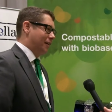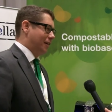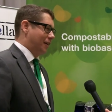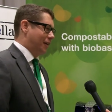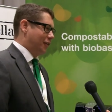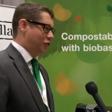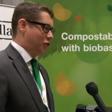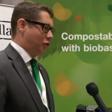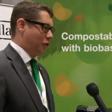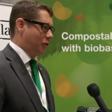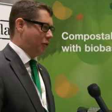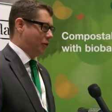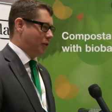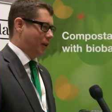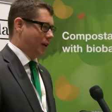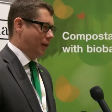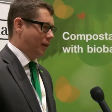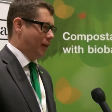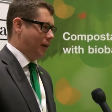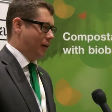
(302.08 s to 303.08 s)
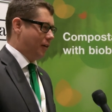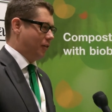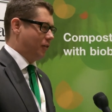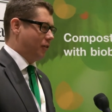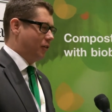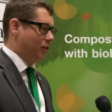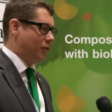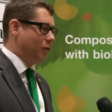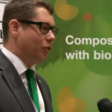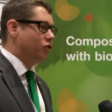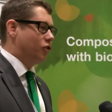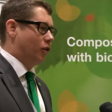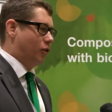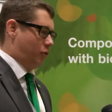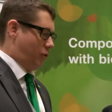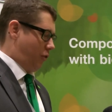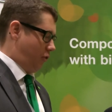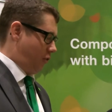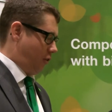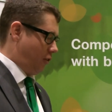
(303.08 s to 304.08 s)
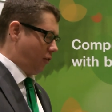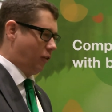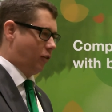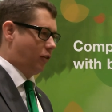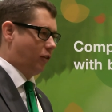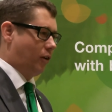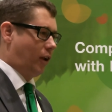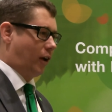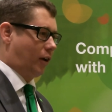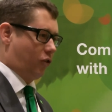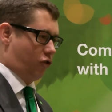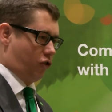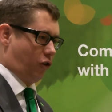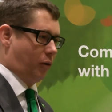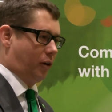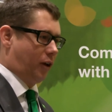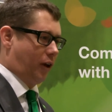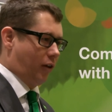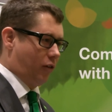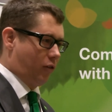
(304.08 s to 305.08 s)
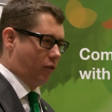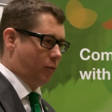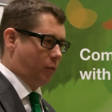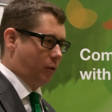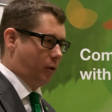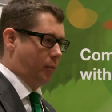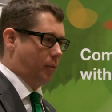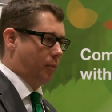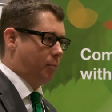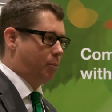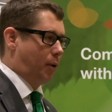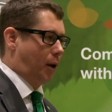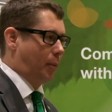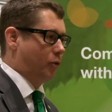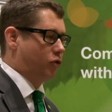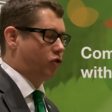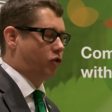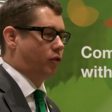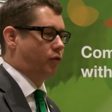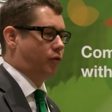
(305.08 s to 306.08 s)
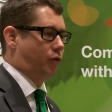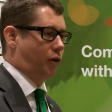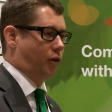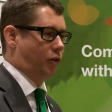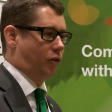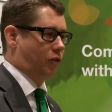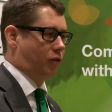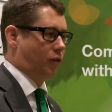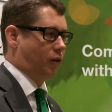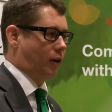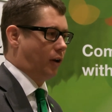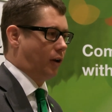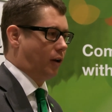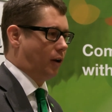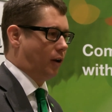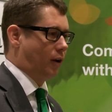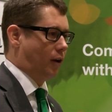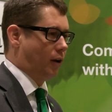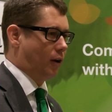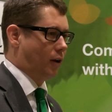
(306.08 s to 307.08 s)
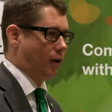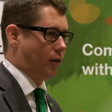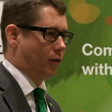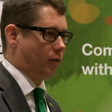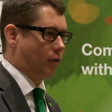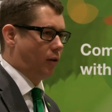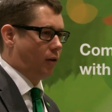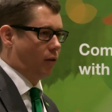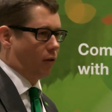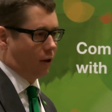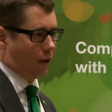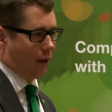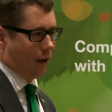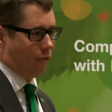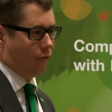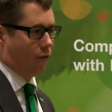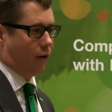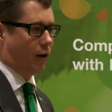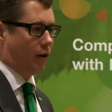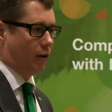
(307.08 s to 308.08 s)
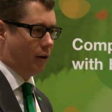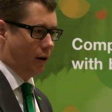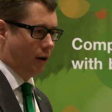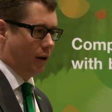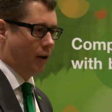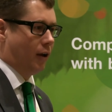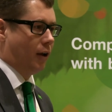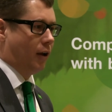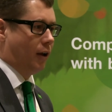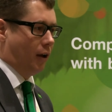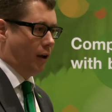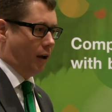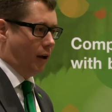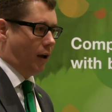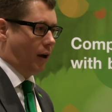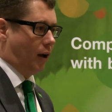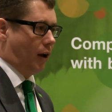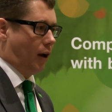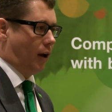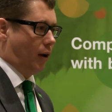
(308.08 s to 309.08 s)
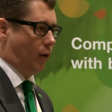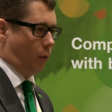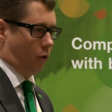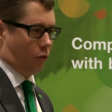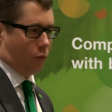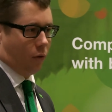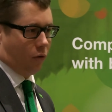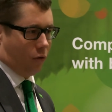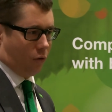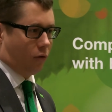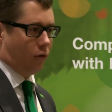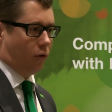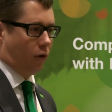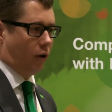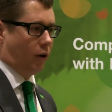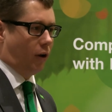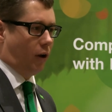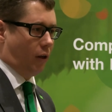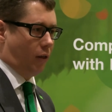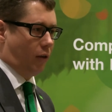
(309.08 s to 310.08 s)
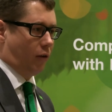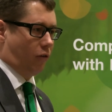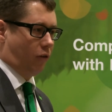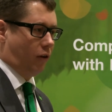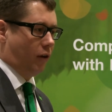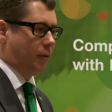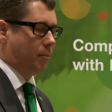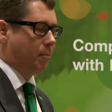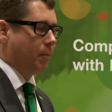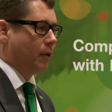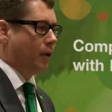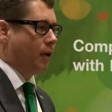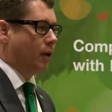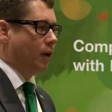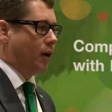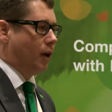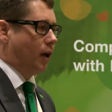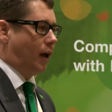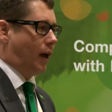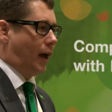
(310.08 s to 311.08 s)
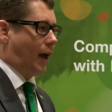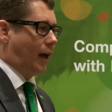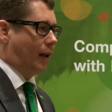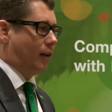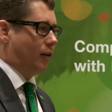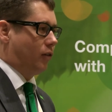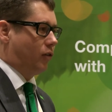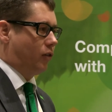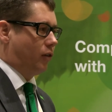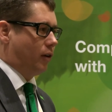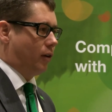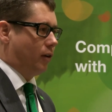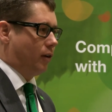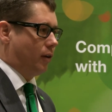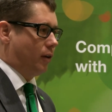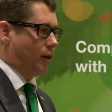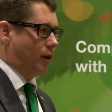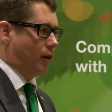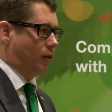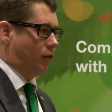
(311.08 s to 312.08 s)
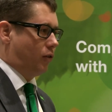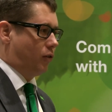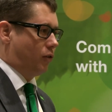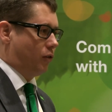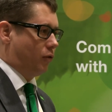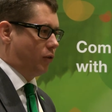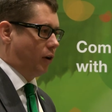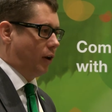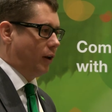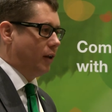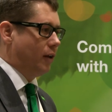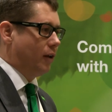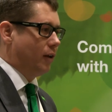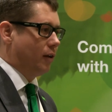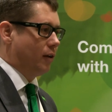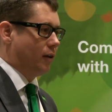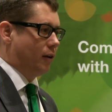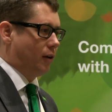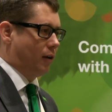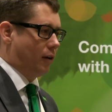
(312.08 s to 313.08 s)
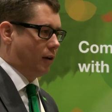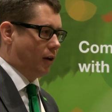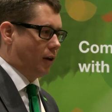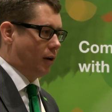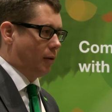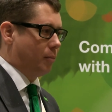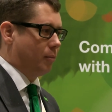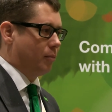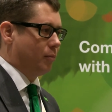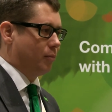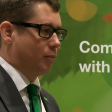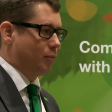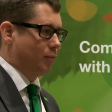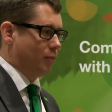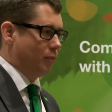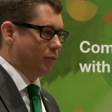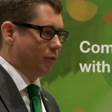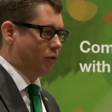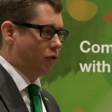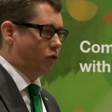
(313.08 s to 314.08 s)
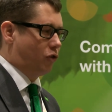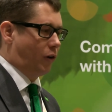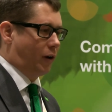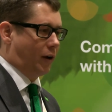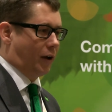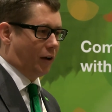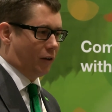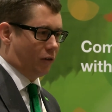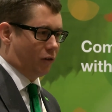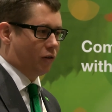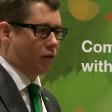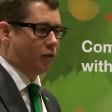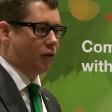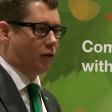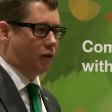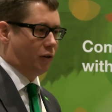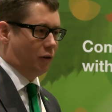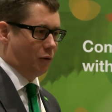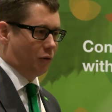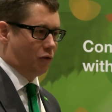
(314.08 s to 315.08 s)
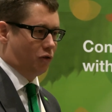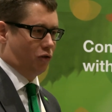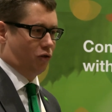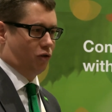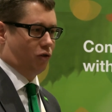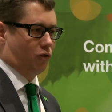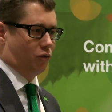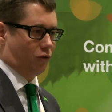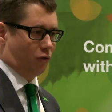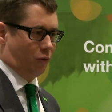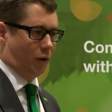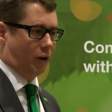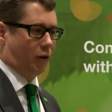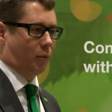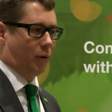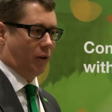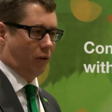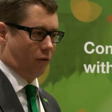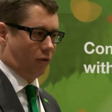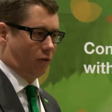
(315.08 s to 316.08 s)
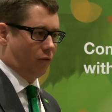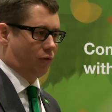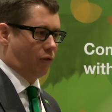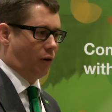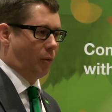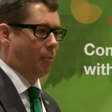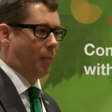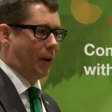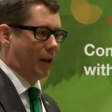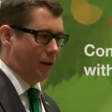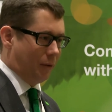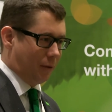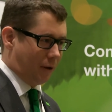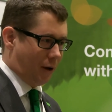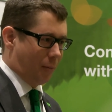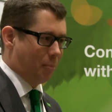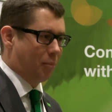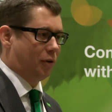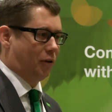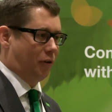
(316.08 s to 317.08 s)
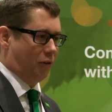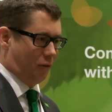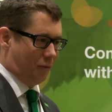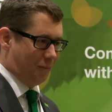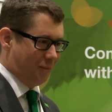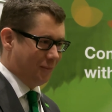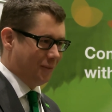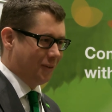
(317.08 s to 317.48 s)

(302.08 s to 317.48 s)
uh, assure you that there is a huge interest. This is uh, like a showcase, and we published it first in uh, on, on, the K Fair, mm. Uh, which was earlier this year, and uh, it really um, triggered a huge request from many companies.